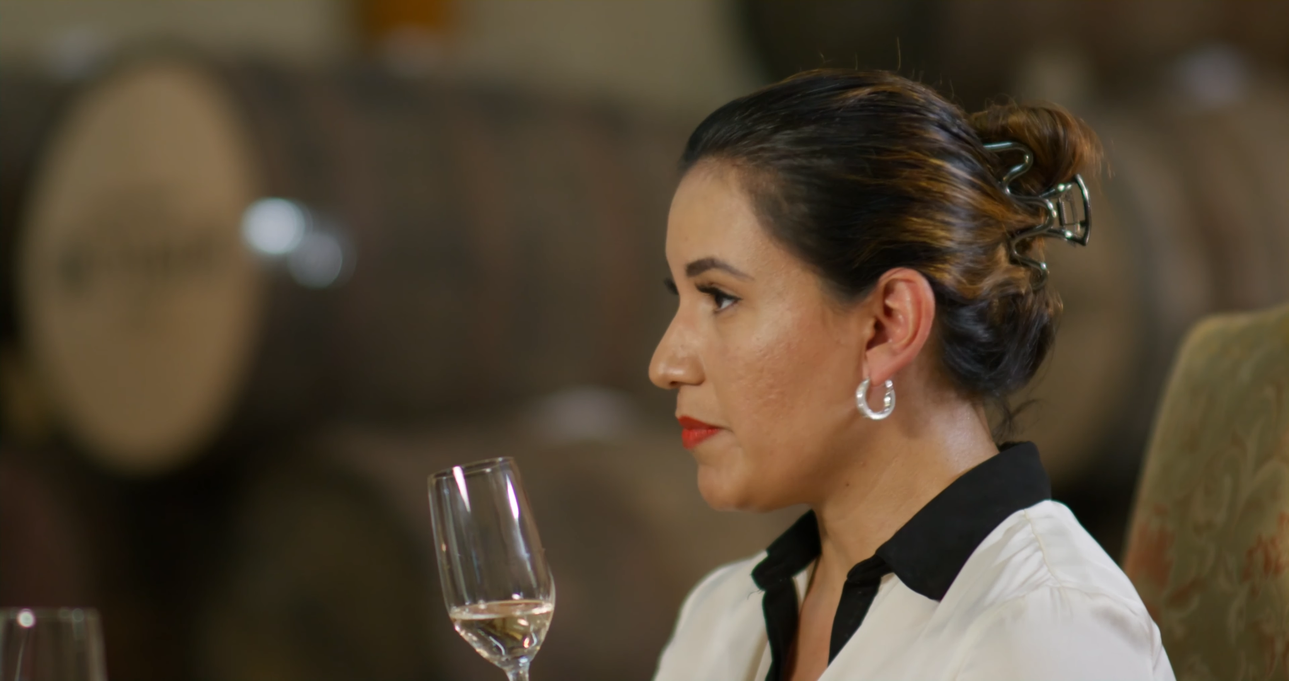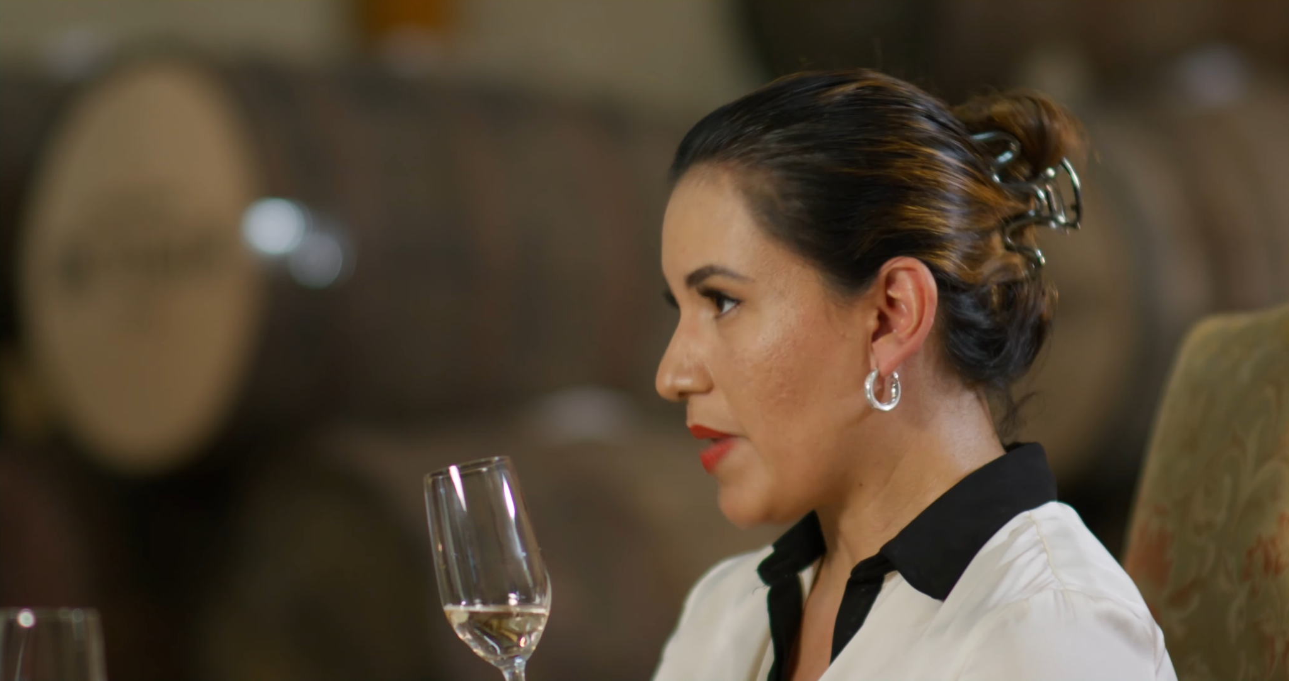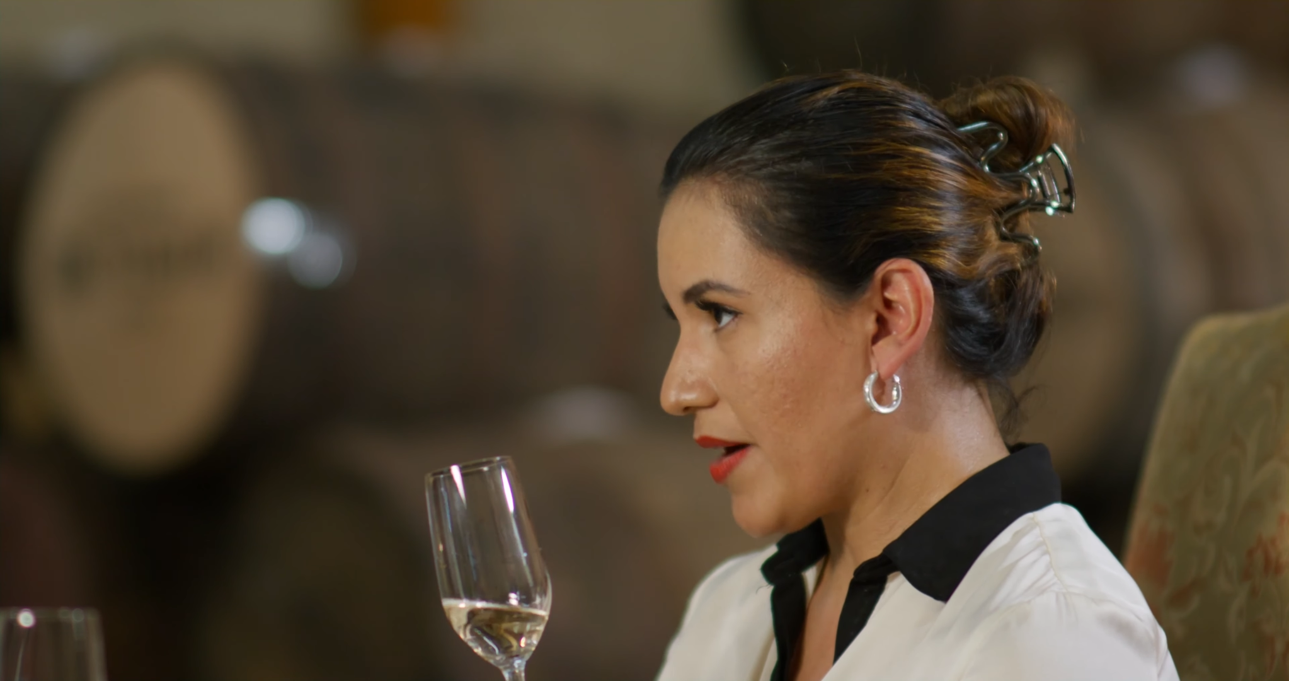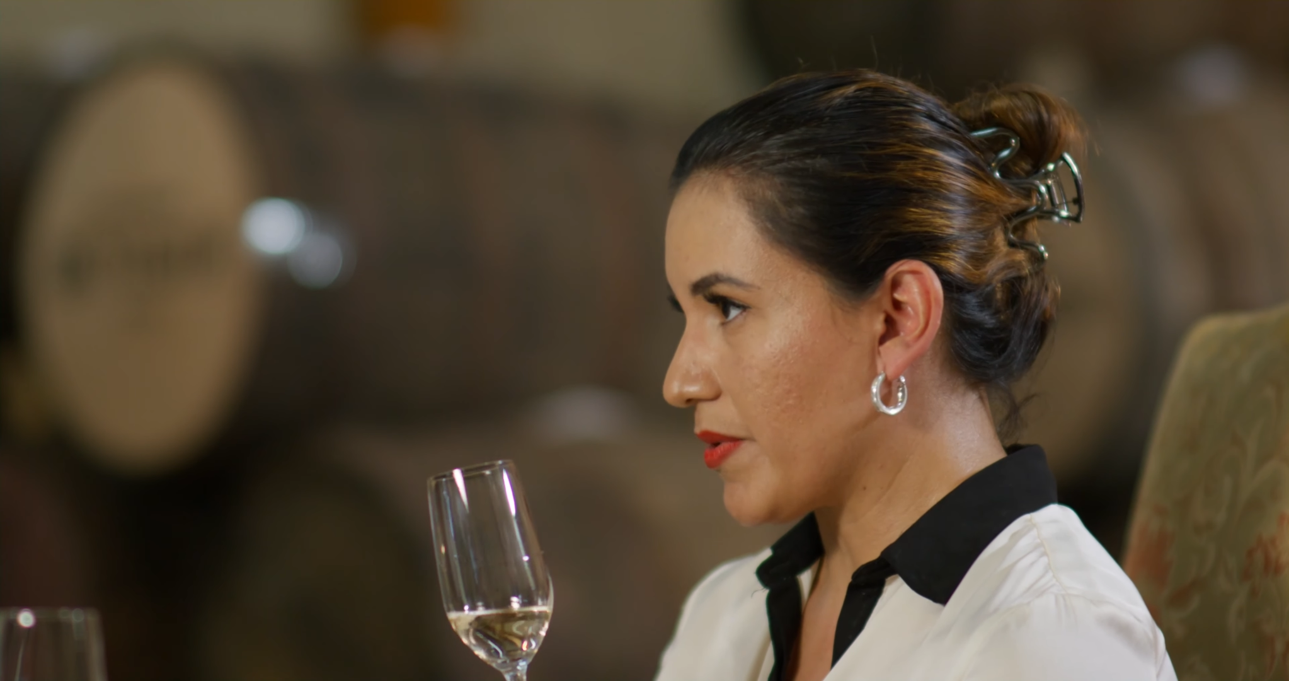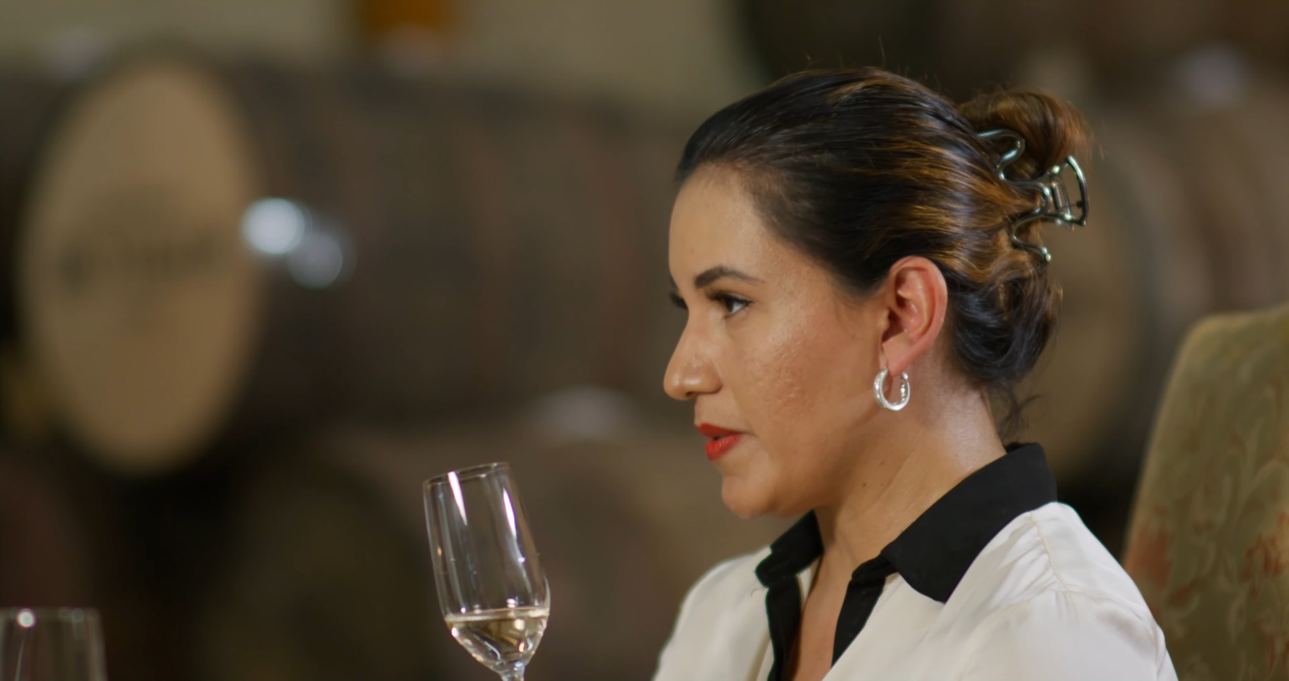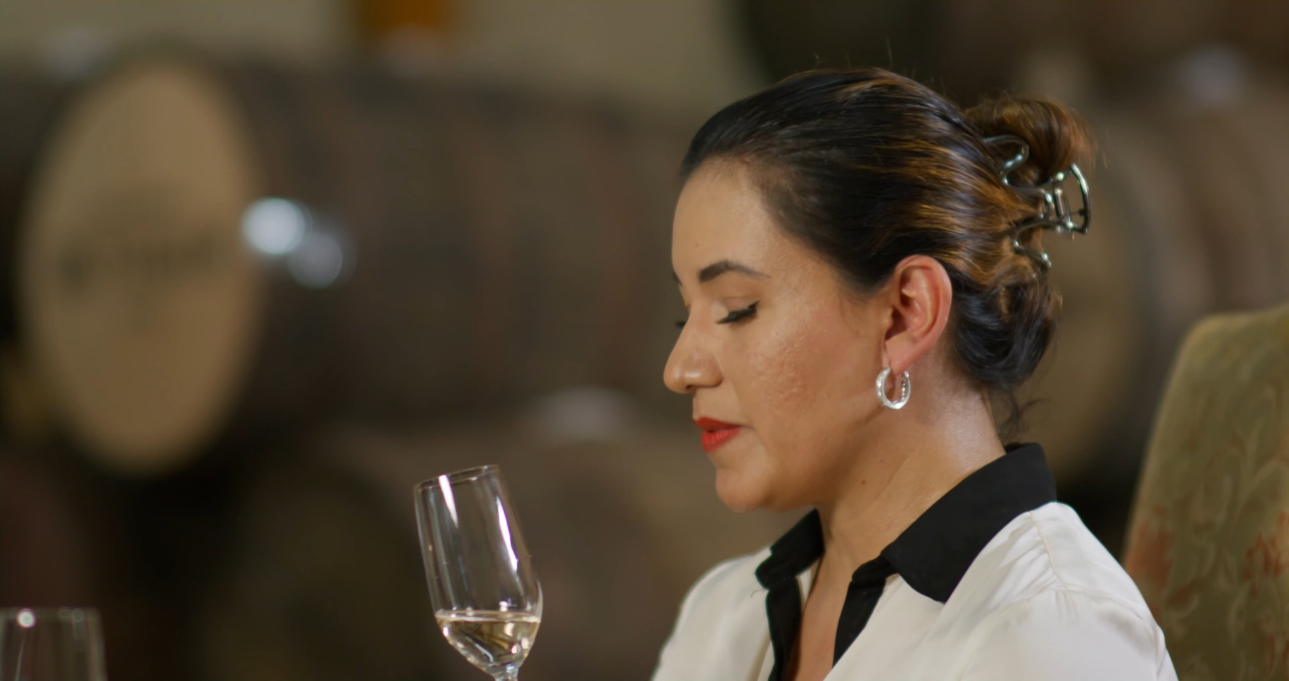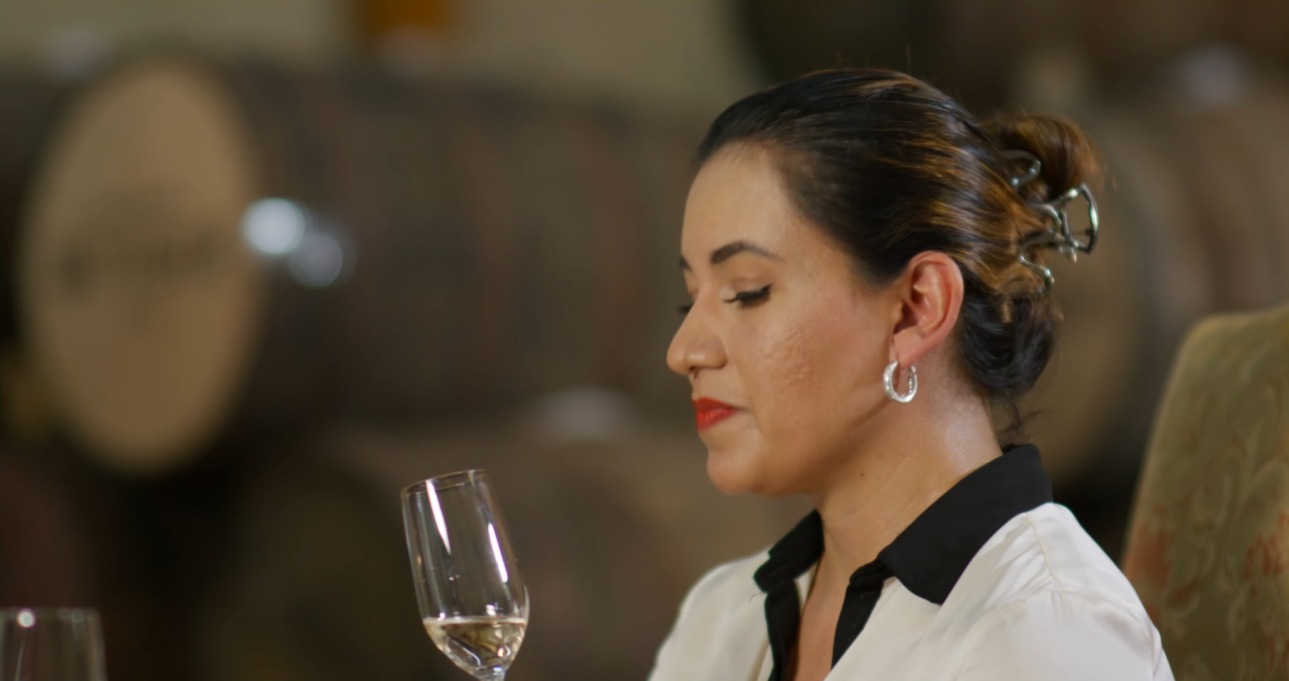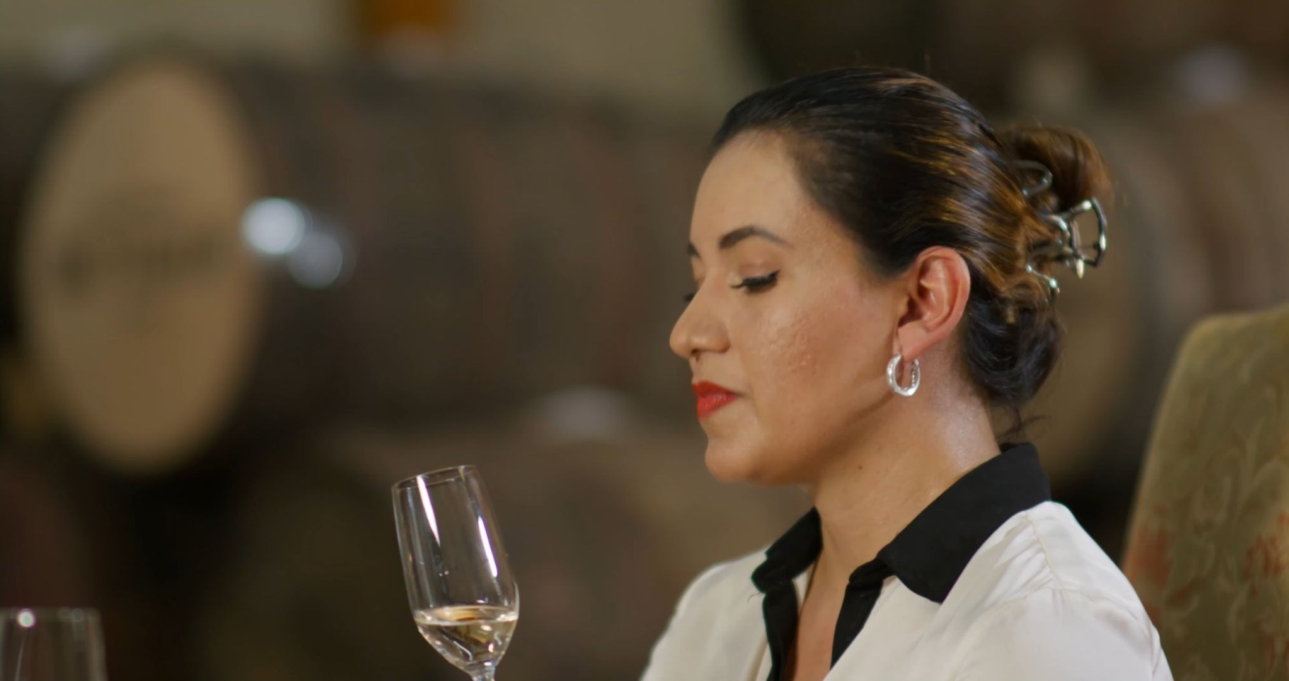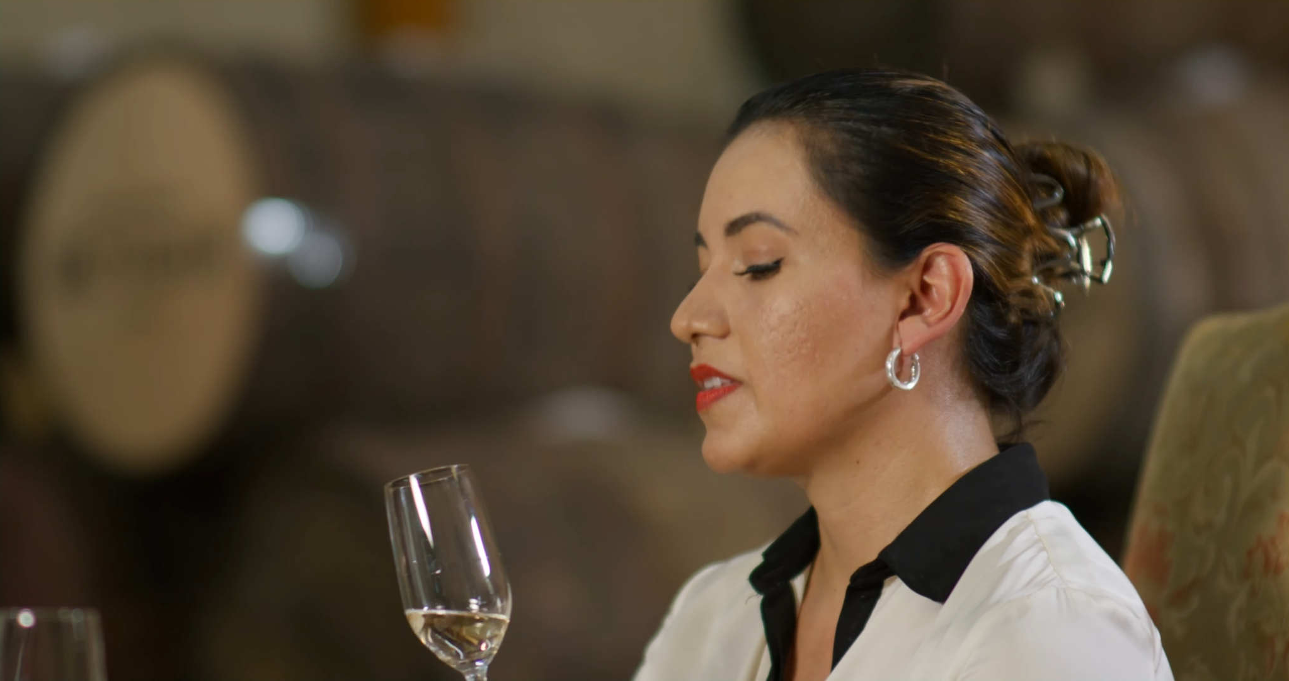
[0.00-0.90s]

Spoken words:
barrel.